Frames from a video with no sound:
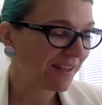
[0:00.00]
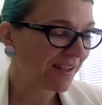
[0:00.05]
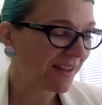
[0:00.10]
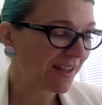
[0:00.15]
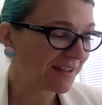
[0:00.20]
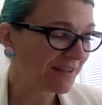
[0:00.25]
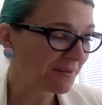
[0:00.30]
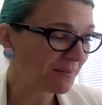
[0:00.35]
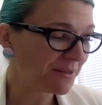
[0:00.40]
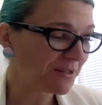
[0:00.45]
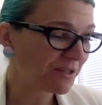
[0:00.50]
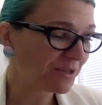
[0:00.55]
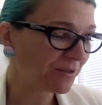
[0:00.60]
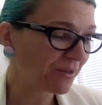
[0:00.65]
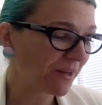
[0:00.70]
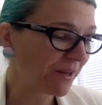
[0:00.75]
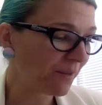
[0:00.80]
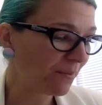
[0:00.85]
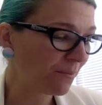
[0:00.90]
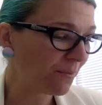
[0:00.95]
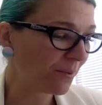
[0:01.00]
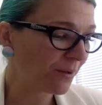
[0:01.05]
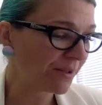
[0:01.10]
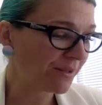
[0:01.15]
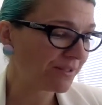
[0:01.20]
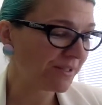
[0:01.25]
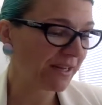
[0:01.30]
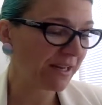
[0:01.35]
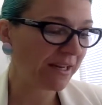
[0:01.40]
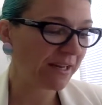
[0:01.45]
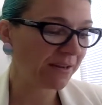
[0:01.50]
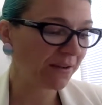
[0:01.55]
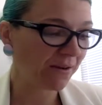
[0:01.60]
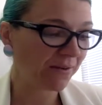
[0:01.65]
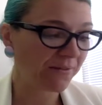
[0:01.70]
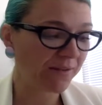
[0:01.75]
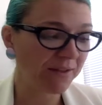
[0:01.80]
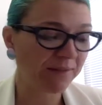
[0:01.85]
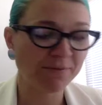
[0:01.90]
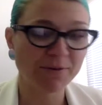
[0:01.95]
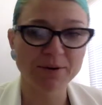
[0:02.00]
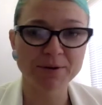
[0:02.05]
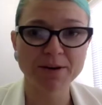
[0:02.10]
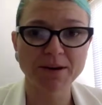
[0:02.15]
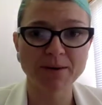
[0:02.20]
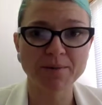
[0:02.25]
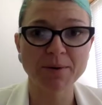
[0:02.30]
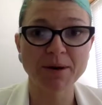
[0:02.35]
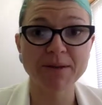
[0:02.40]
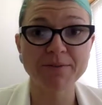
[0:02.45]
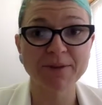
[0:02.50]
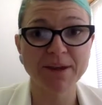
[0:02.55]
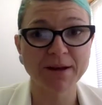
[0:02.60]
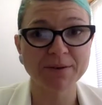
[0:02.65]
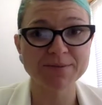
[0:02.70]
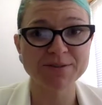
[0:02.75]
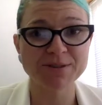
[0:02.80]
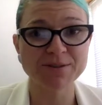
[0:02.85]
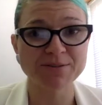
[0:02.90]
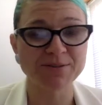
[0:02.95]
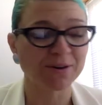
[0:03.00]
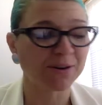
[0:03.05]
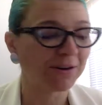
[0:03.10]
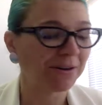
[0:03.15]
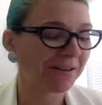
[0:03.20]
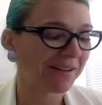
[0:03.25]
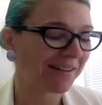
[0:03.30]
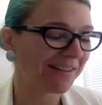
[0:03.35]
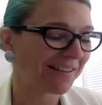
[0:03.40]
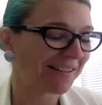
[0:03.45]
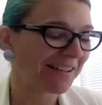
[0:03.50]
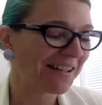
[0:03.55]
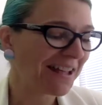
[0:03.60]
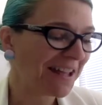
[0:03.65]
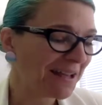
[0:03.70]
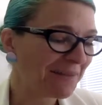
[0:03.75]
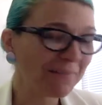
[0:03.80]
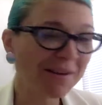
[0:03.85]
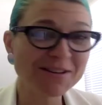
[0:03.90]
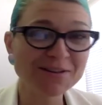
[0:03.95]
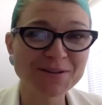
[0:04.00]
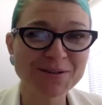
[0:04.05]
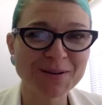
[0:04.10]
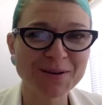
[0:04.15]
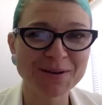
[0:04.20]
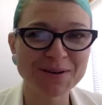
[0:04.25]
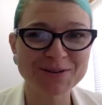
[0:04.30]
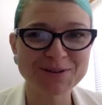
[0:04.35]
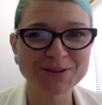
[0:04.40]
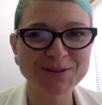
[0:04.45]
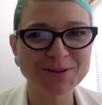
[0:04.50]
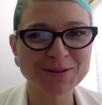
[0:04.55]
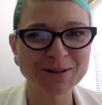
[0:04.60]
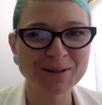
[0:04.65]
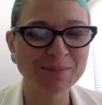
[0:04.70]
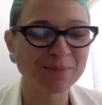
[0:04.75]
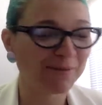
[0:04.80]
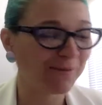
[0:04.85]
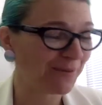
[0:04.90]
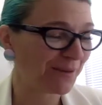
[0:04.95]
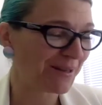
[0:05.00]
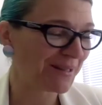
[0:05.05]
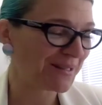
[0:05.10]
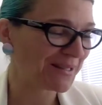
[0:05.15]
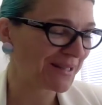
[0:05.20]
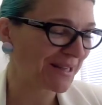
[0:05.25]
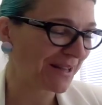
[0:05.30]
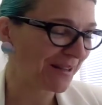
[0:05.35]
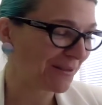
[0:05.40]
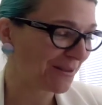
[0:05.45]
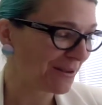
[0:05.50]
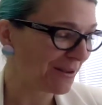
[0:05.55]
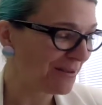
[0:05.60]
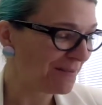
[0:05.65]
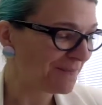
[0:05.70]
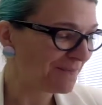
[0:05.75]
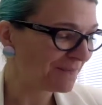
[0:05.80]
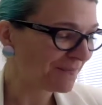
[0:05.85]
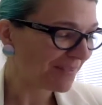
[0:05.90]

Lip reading: Get something to drink, water, tea, coffee, vodka, whatever helps you through. Make sure you go to the toilet before you start though.